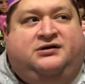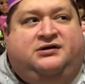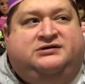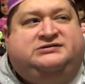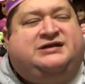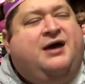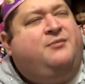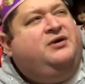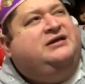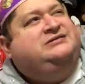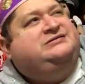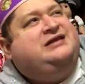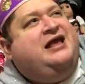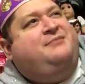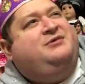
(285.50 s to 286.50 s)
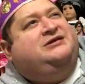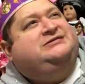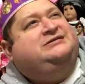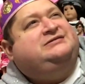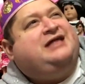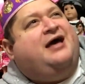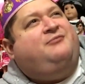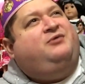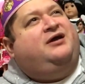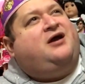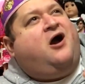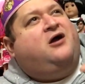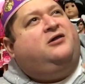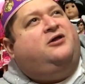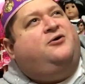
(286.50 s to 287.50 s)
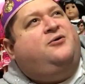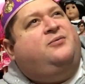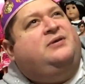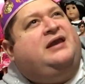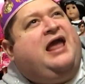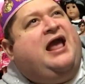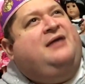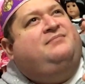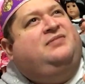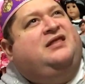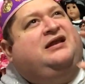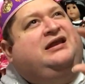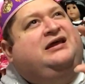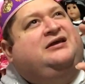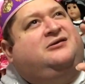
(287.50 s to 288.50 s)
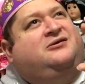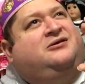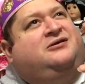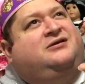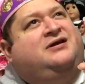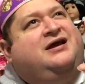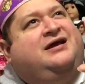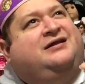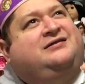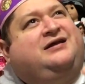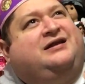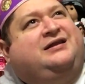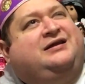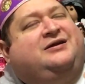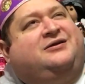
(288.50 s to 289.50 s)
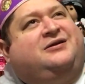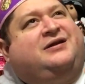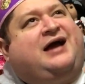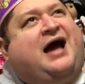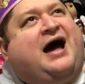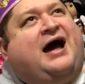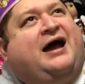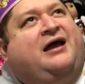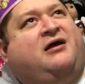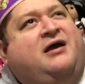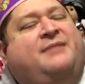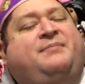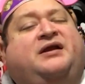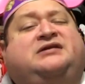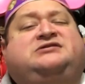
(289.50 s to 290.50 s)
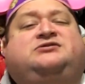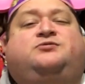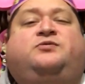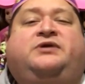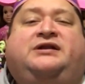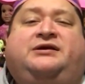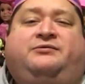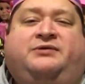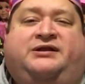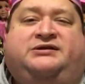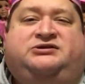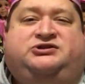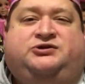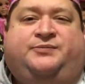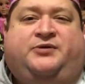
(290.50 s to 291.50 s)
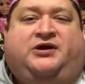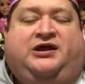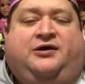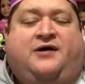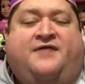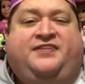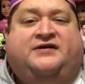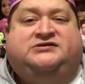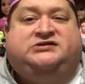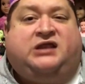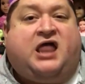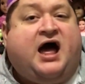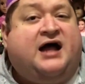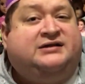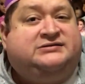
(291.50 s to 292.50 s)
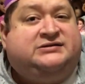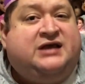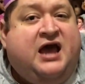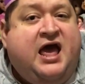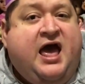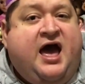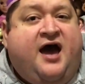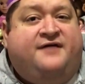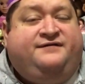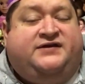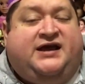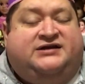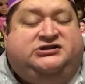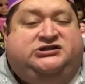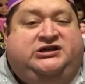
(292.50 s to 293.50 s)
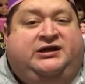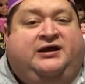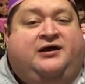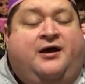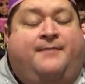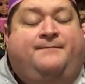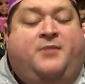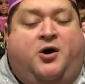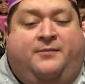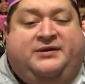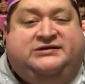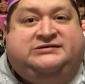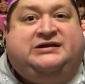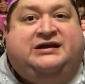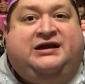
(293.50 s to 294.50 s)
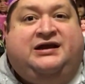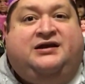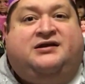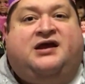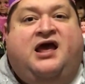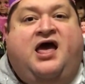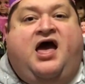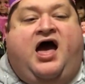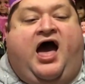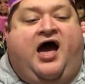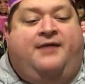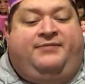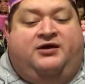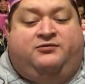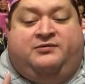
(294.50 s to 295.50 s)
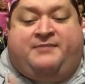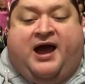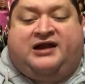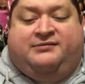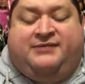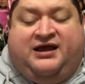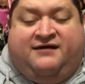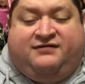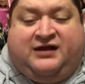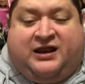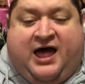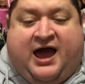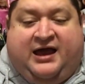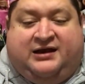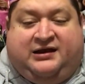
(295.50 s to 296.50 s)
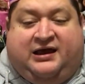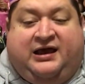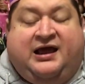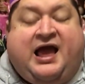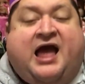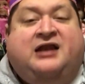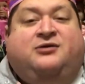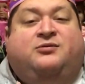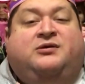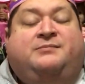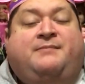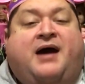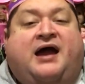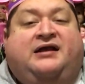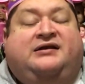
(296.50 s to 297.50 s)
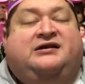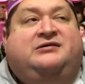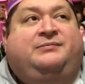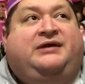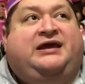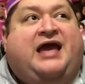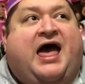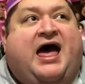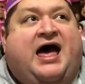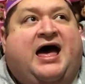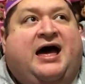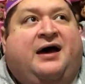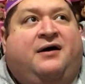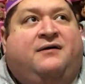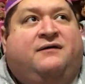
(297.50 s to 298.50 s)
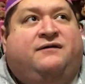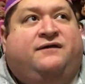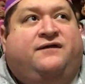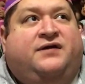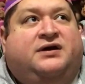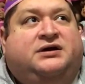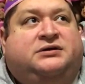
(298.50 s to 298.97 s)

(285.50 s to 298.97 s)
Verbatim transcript: Is that what his name was? Is that what Arlo named the little guy? But it's really, really super cute. And there's lots of touching moments in it. It reminded me of The Lion King, and it reminded me of